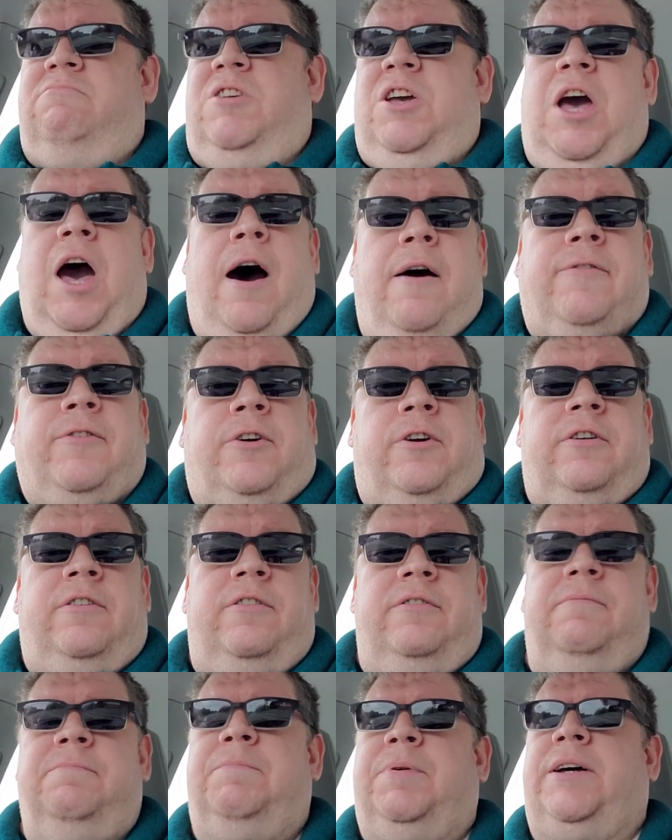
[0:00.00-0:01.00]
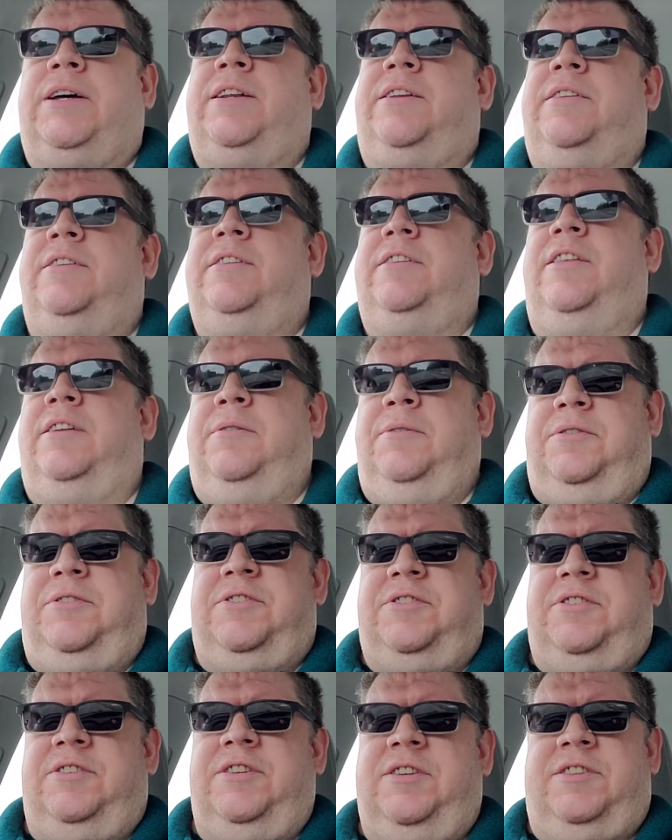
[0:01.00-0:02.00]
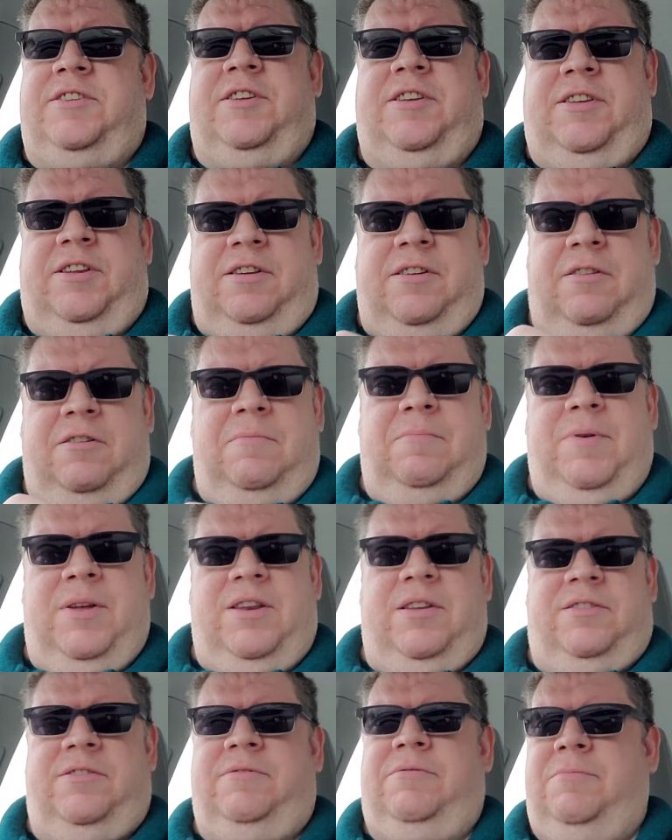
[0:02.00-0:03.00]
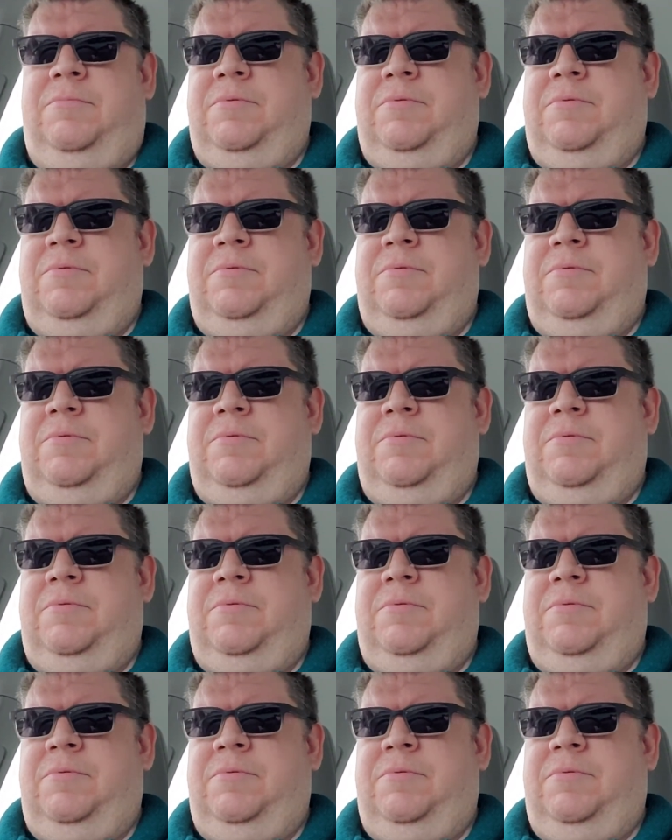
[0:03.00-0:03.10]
covered, but there was just, a bit of